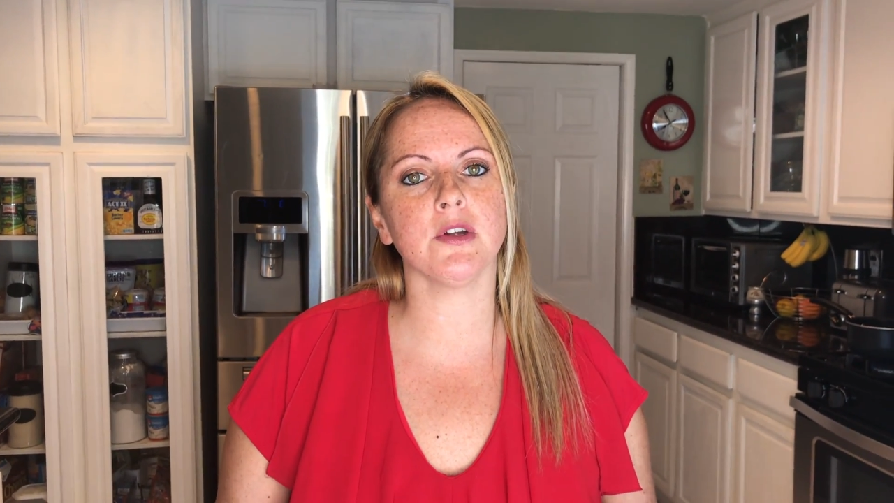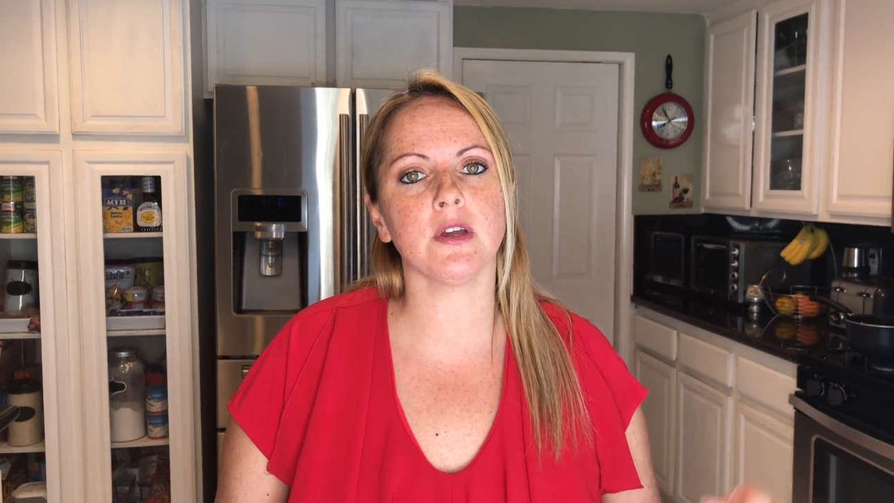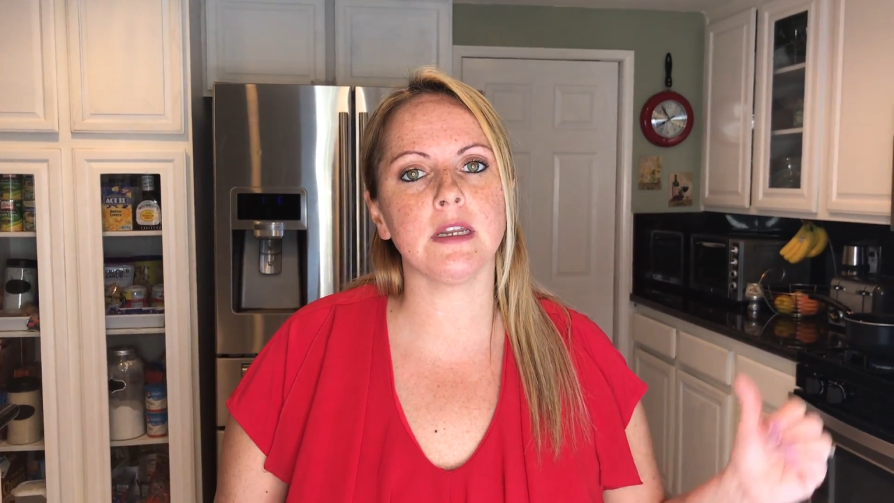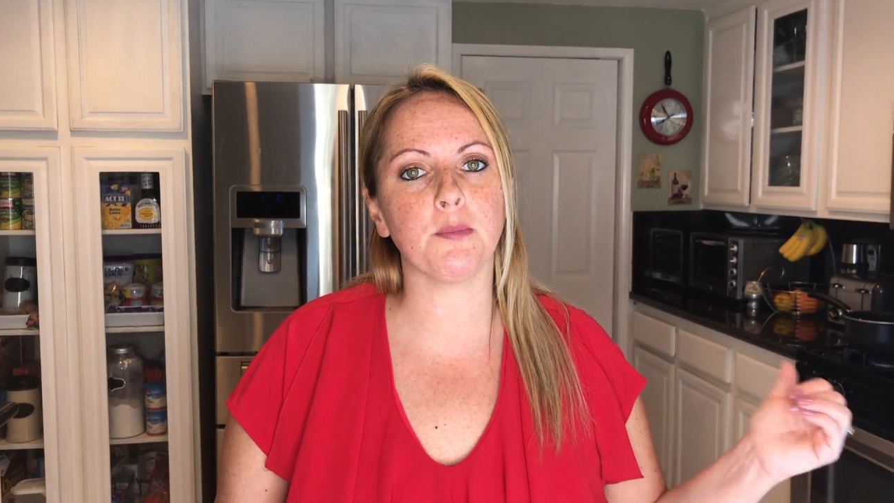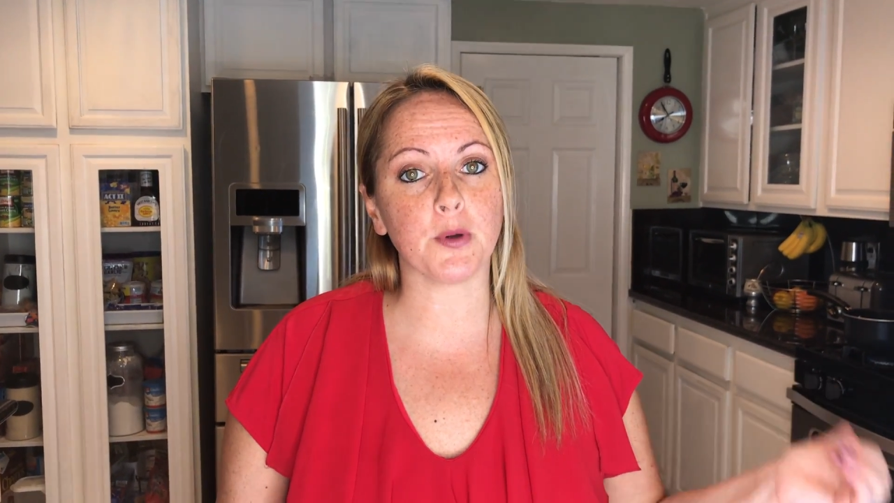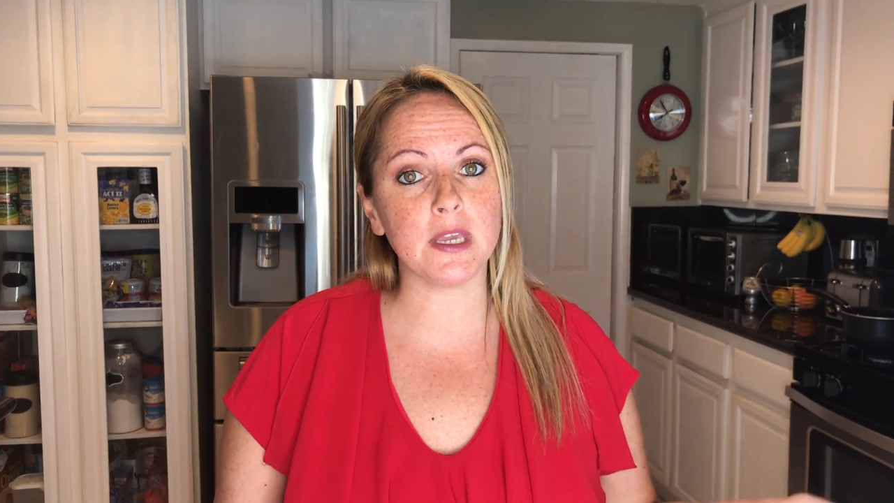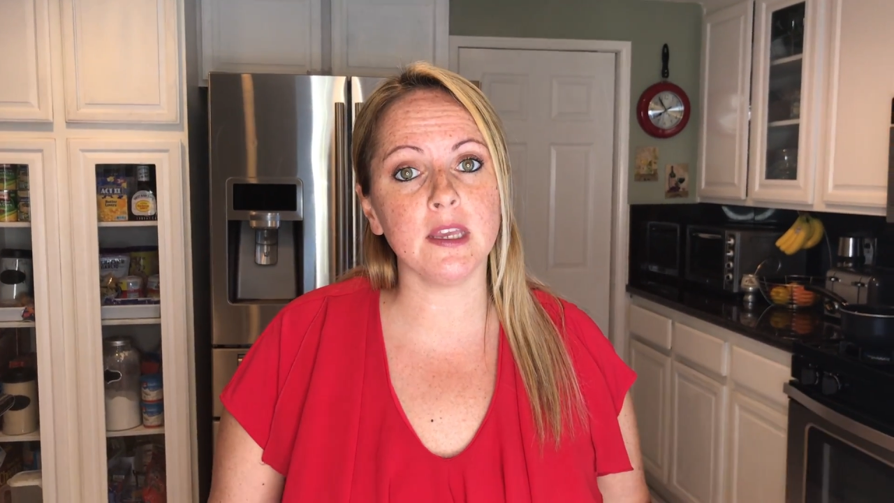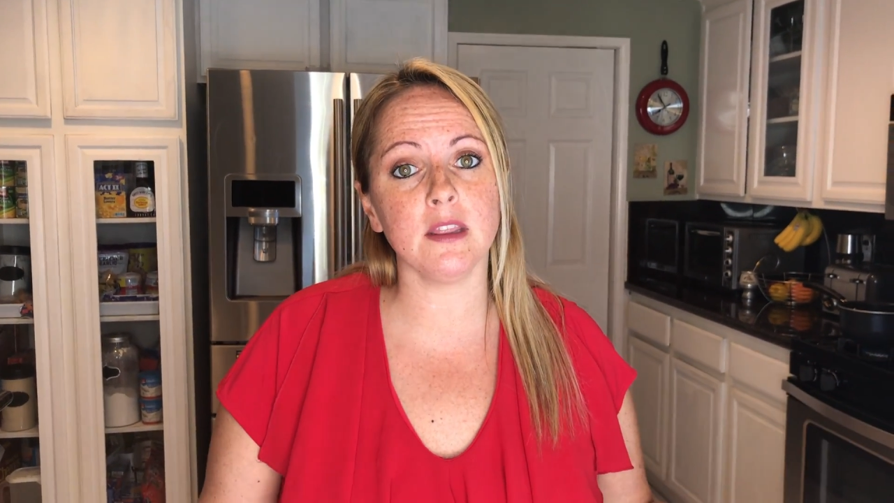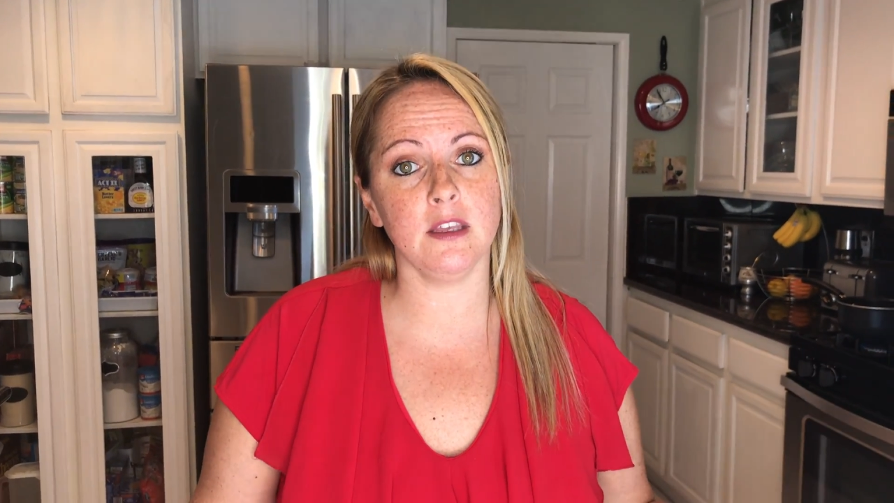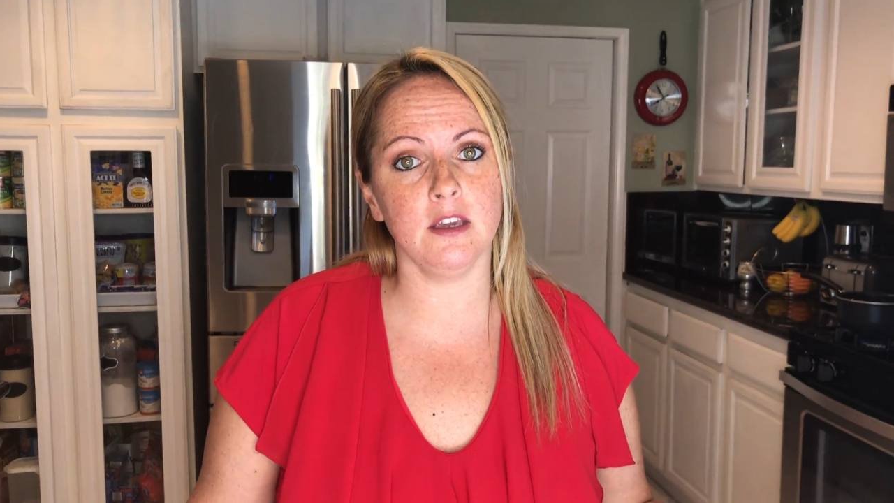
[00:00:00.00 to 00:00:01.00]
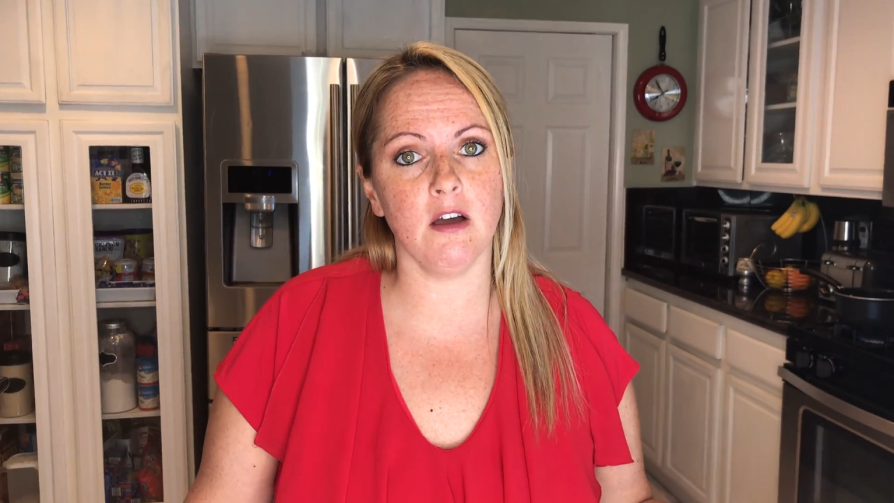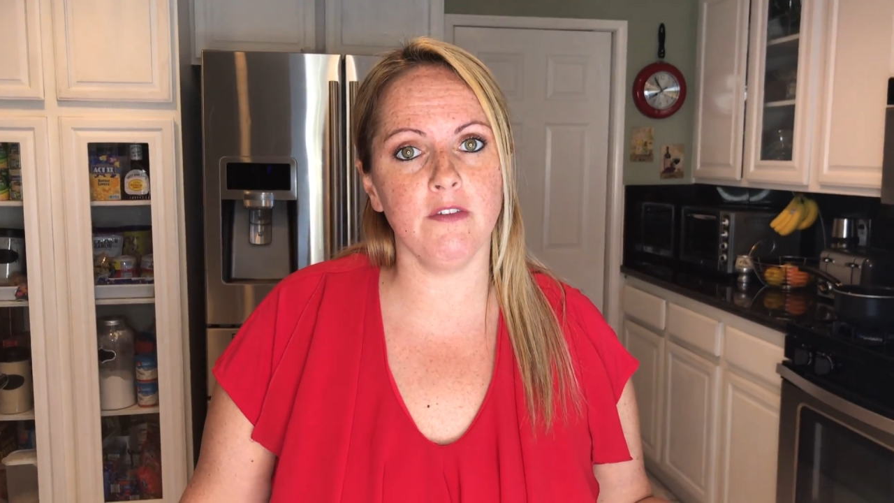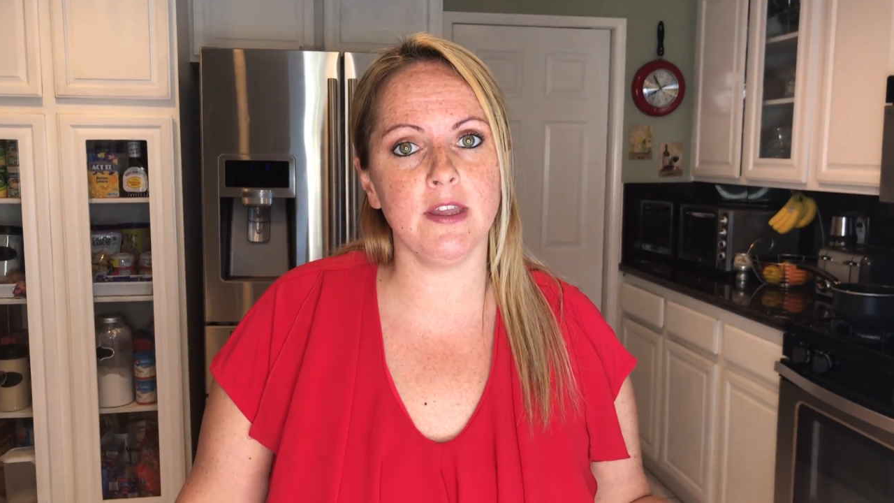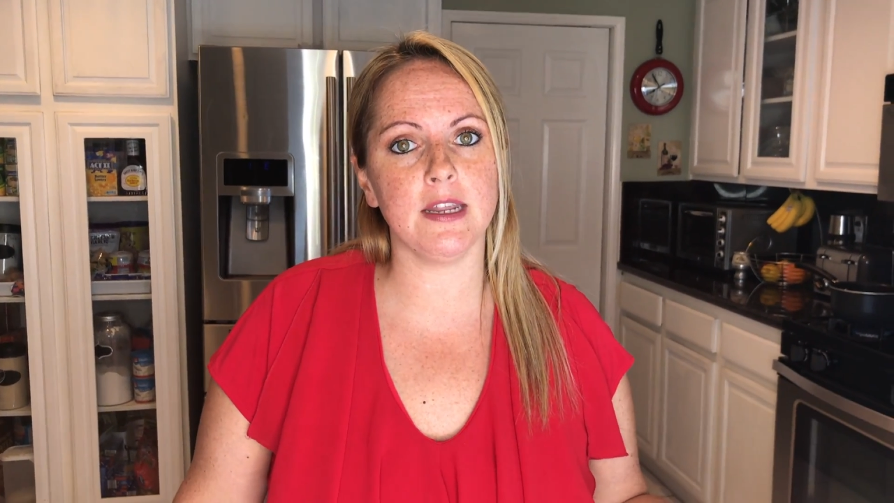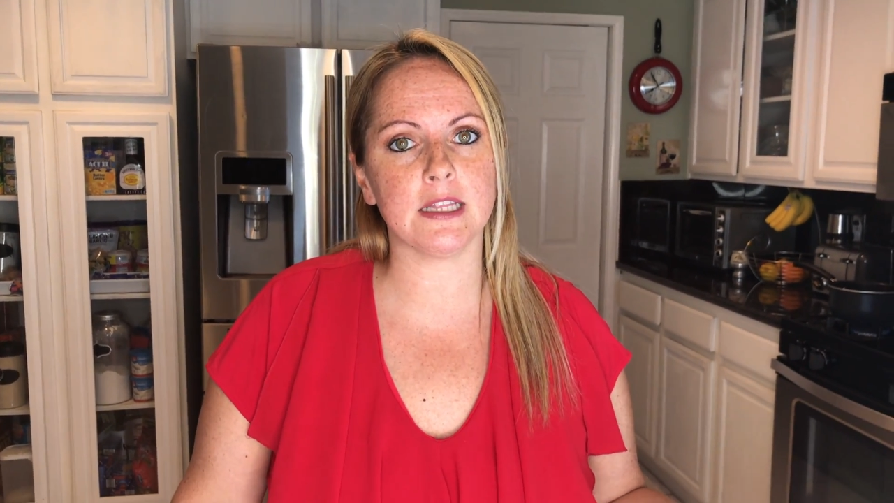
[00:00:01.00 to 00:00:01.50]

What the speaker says: you're gonna preheat the oven